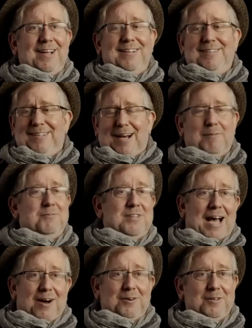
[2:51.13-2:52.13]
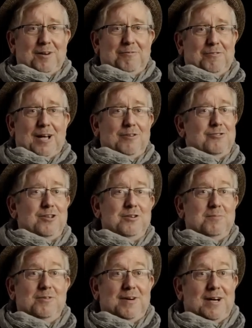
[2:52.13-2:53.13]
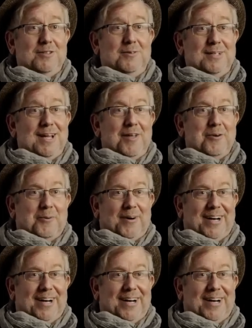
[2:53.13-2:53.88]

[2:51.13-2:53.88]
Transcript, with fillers: It comes out, you flush it, and you move on to another